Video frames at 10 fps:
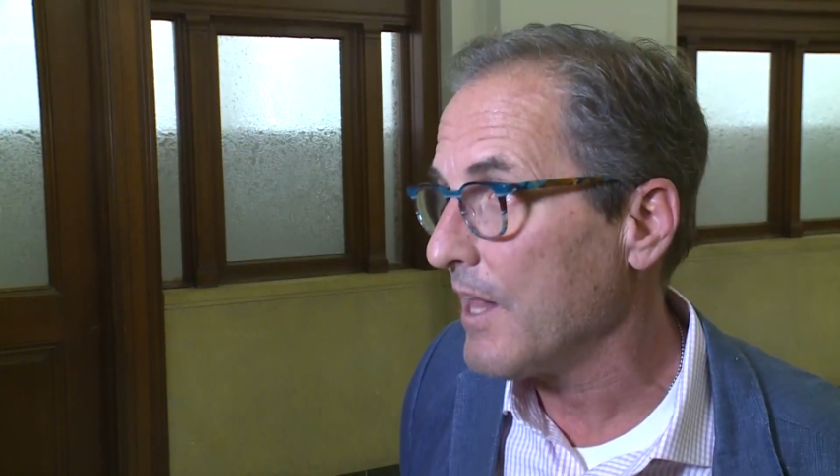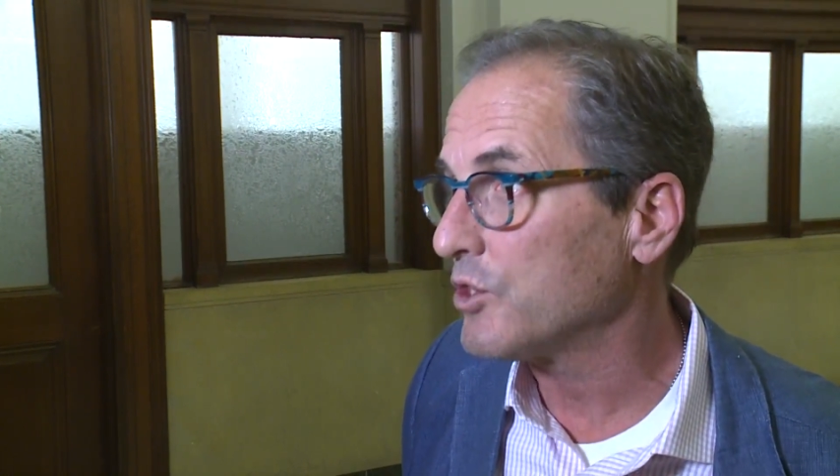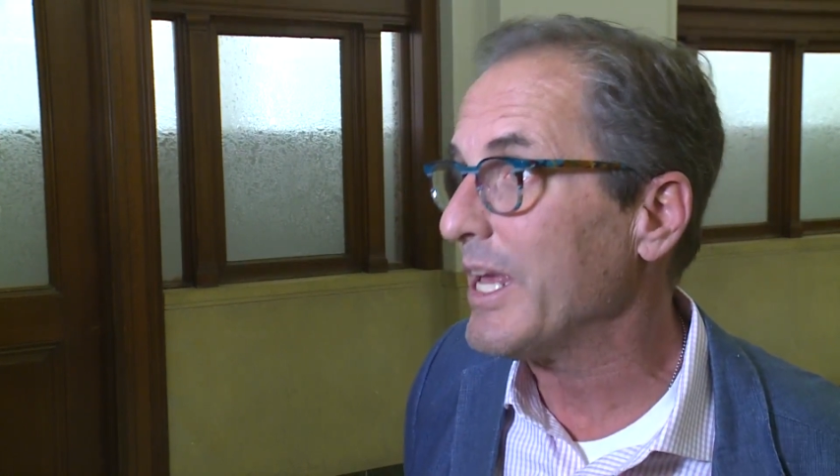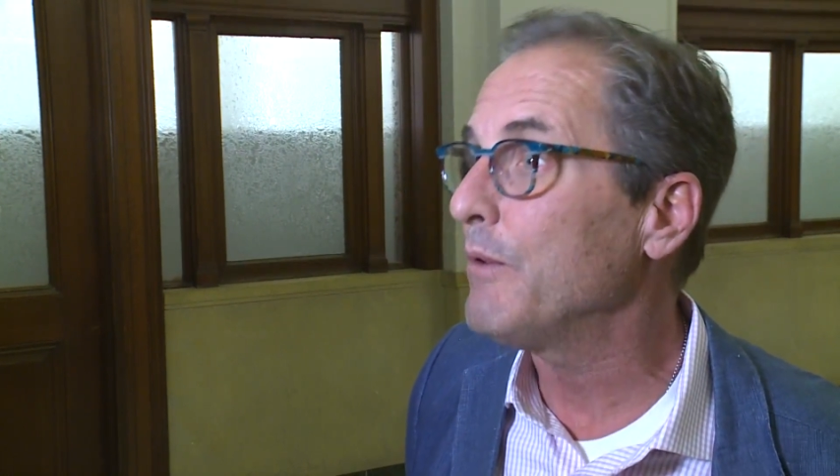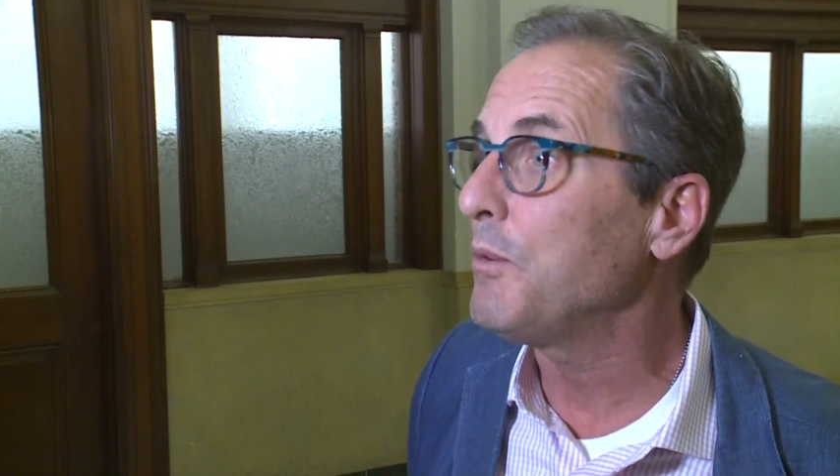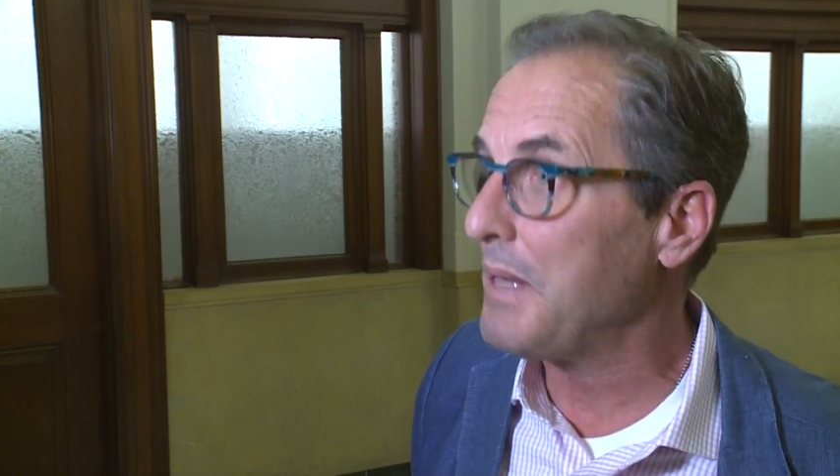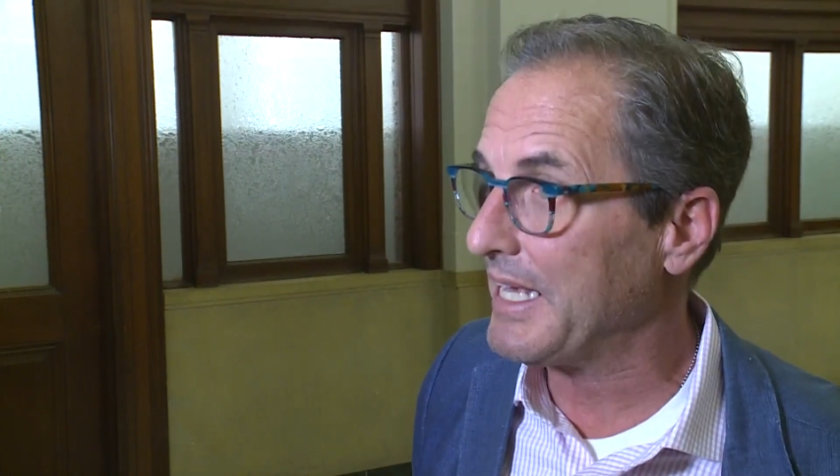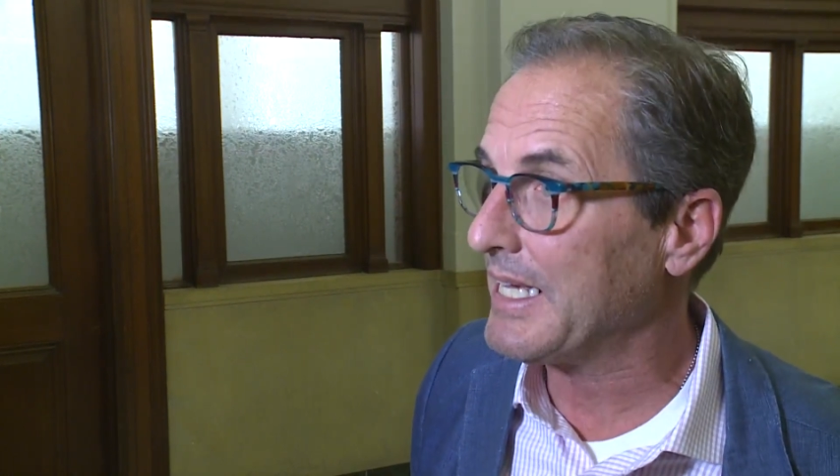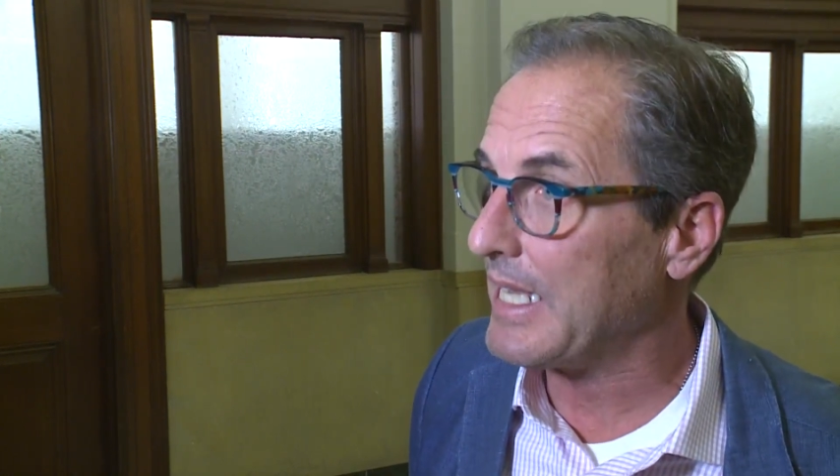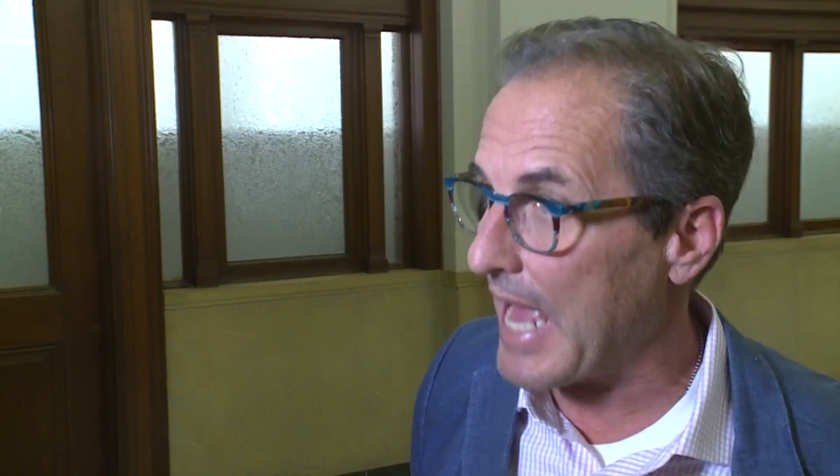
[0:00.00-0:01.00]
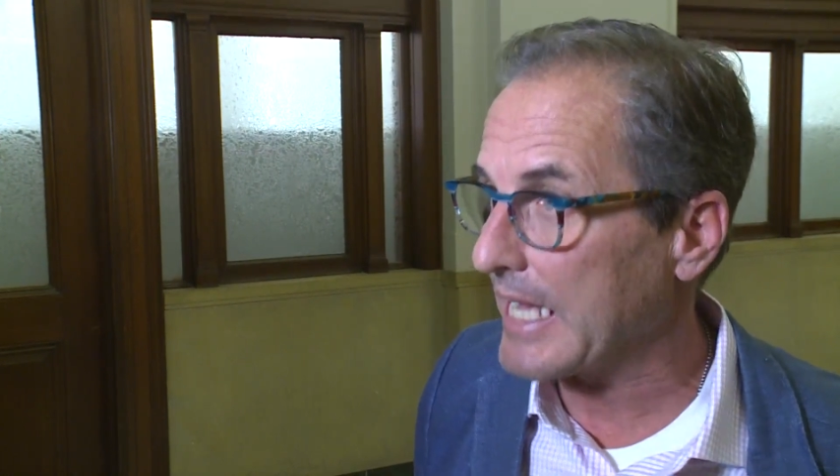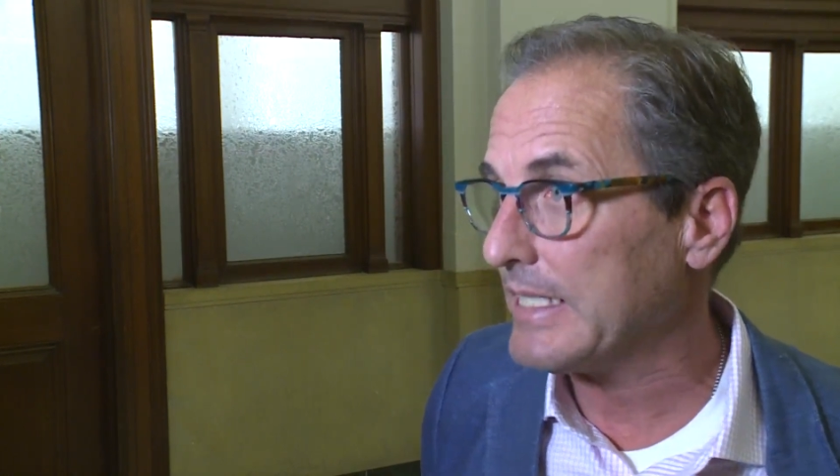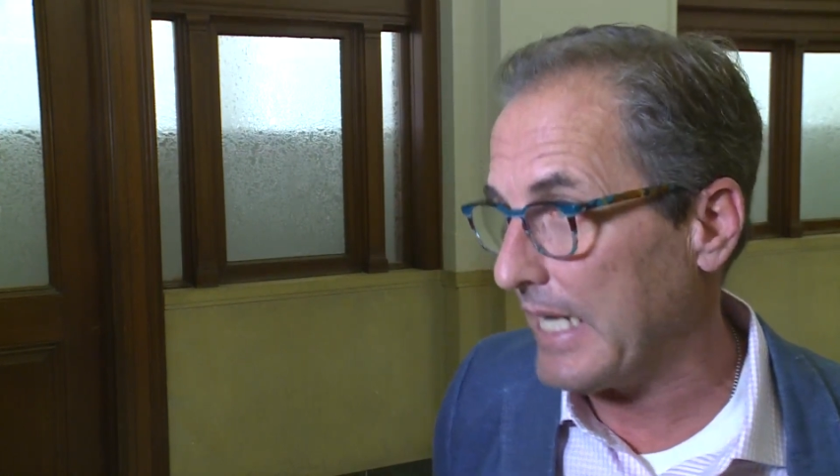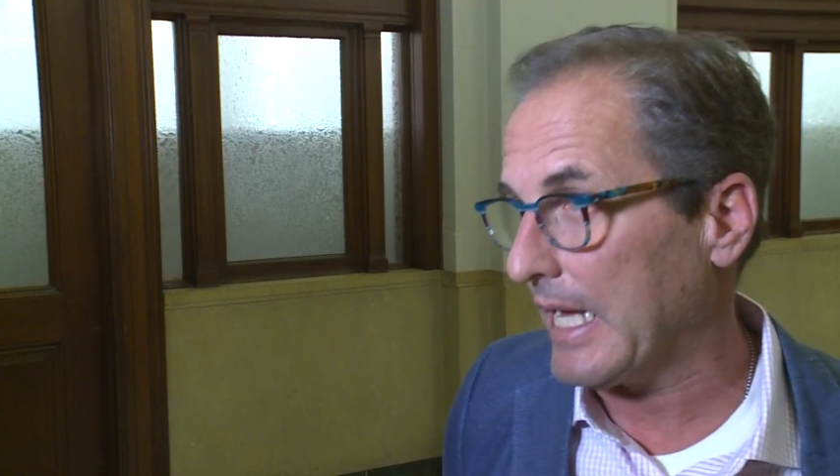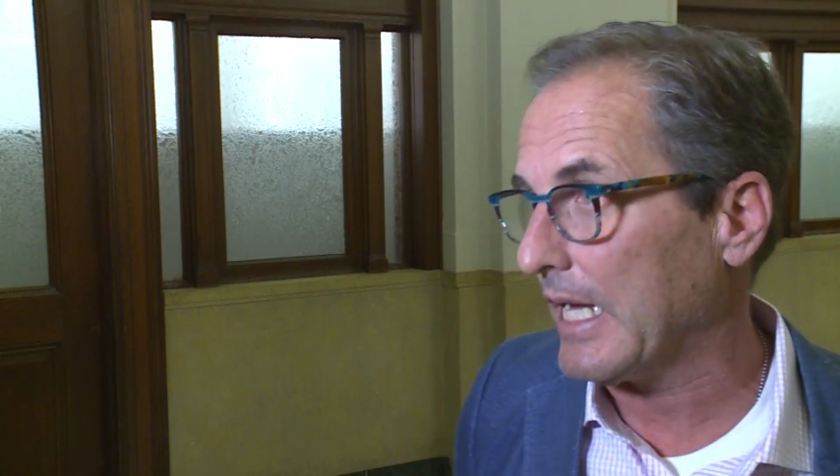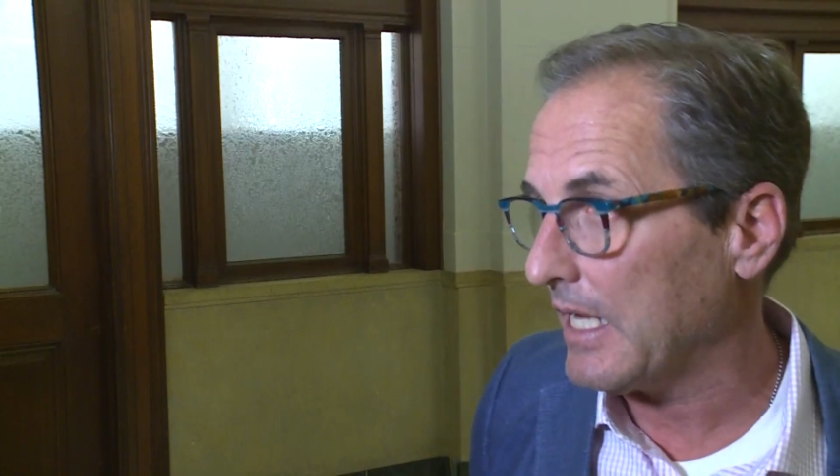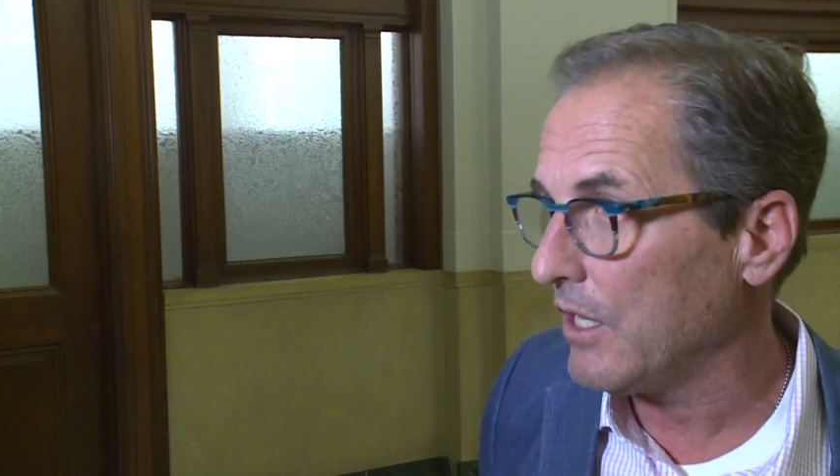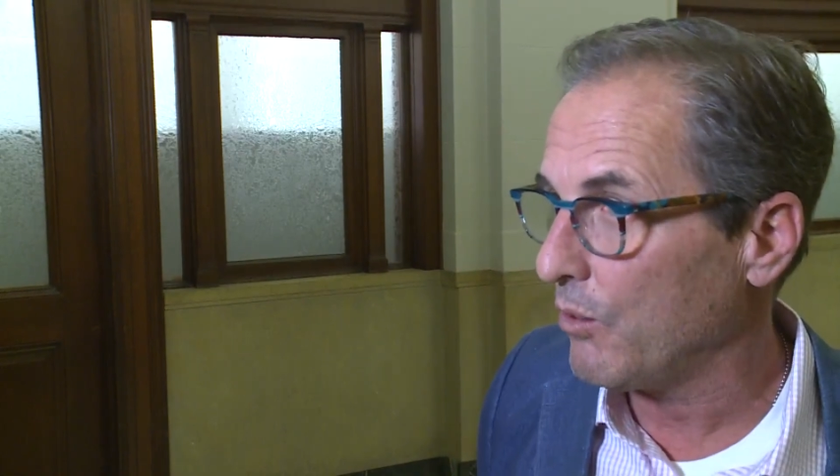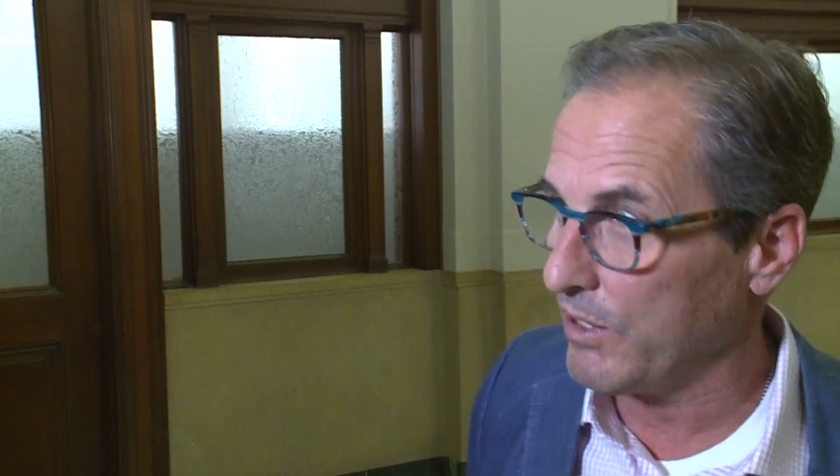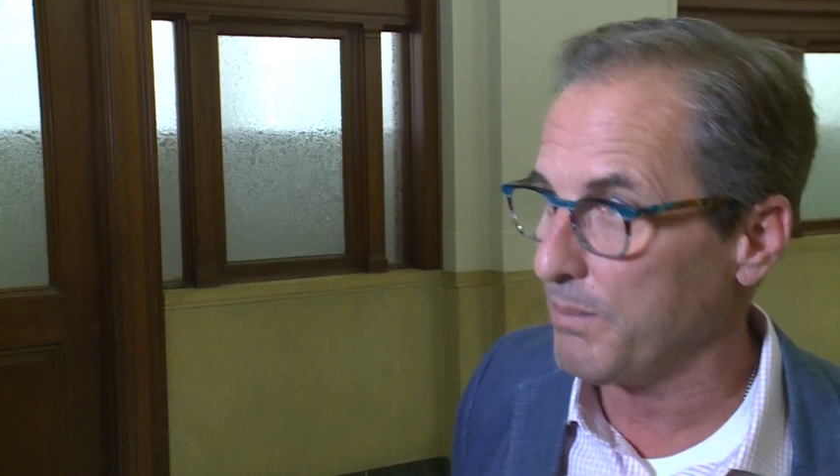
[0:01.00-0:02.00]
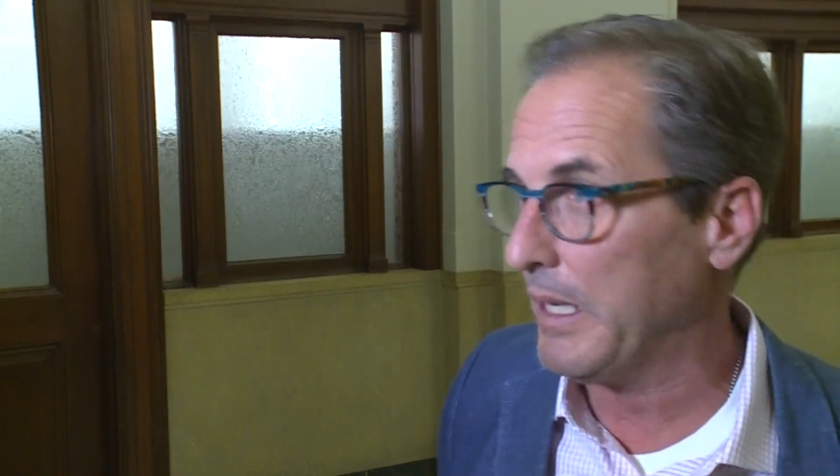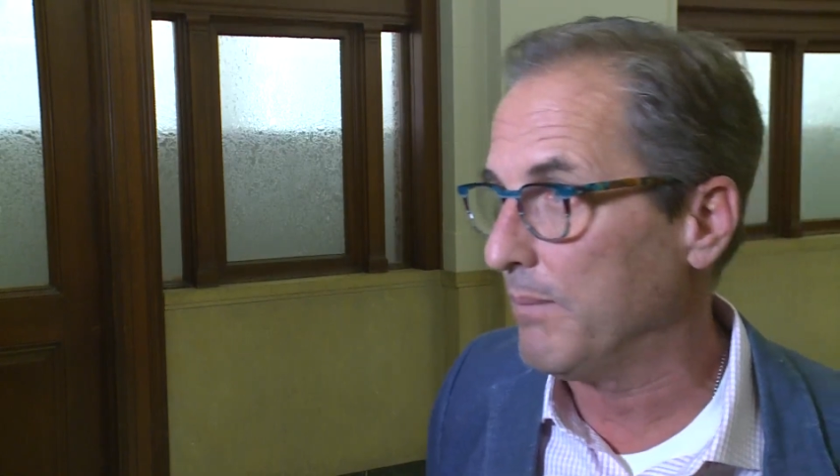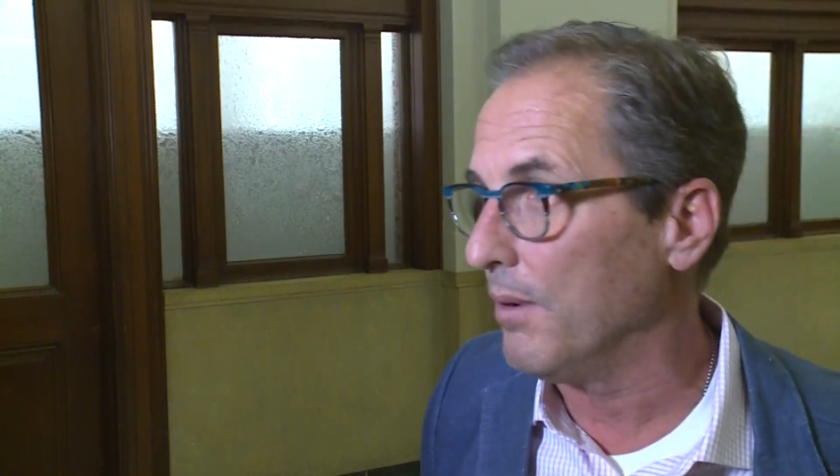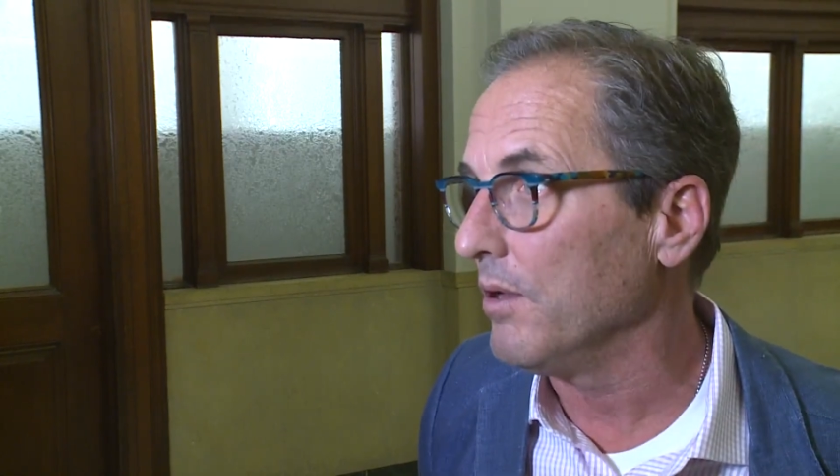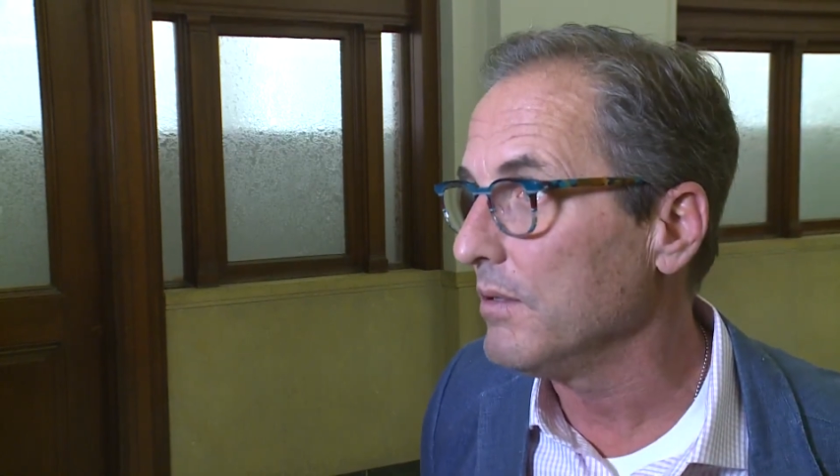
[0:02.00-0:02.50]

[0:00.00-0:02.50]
So he would be connecting with people.